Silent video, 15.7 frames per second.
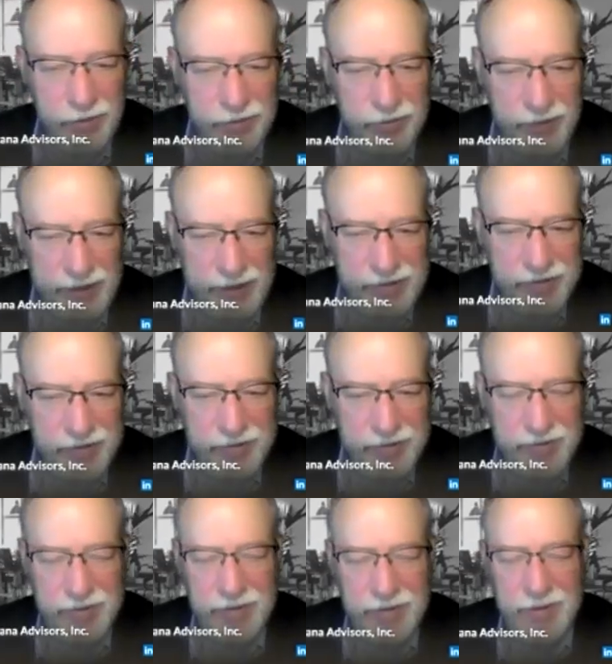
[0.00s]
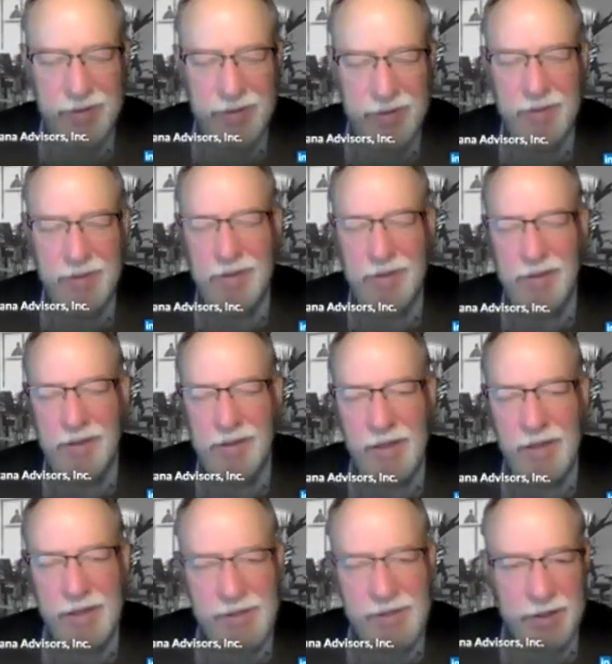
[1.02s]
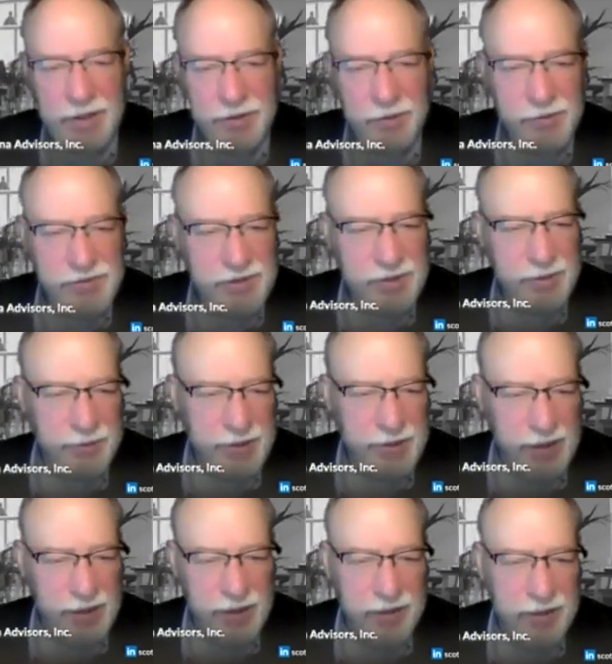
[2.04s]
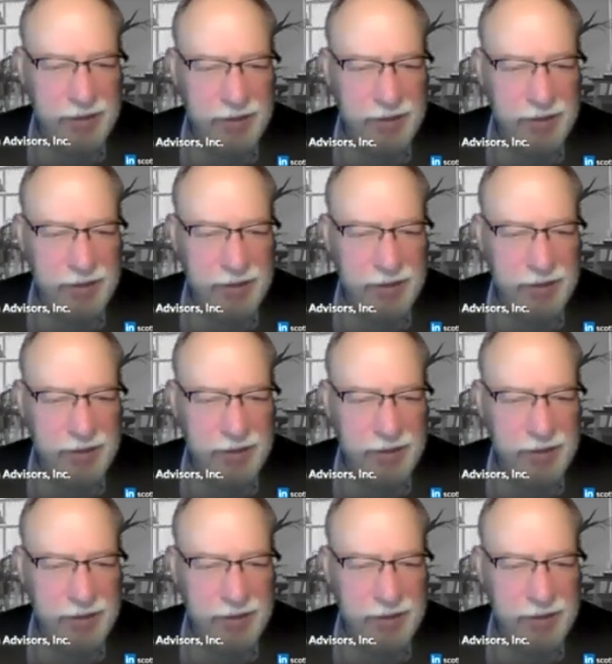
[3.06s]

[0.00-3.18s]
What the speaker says: advisor, contact your CPA